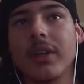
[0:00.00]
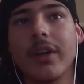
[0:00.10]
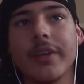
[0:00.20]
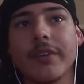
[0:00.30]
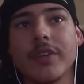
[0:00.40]

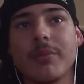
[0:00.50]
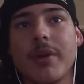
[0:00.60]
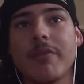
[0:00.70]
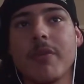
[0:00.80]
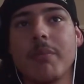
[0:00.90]
I think I'm done
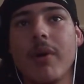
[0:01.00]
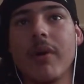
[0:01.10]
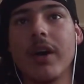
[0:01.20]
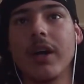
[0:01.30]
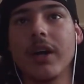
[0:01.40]
about
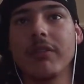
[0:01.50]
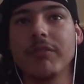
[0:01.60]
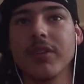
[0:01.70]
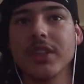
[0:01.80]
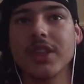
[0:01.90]
football.
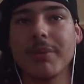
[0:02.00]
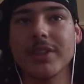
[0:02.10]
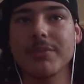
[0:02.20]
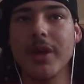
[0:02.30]
Let's talk about some